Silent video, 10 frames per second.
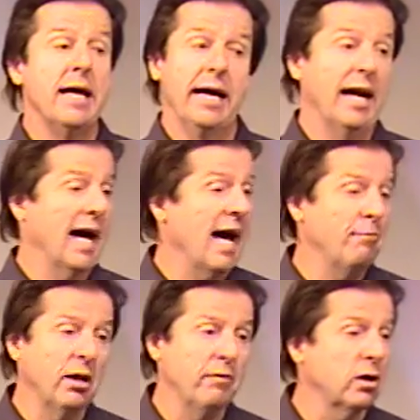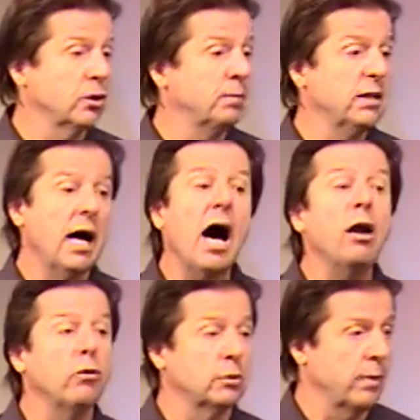and I believe it goes beyond
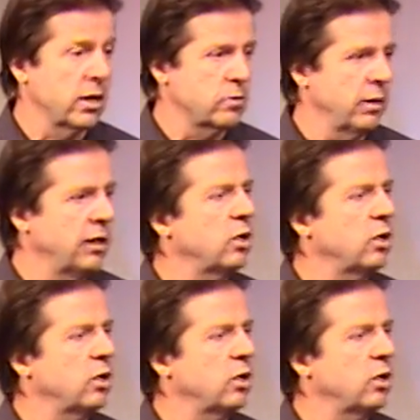responsibility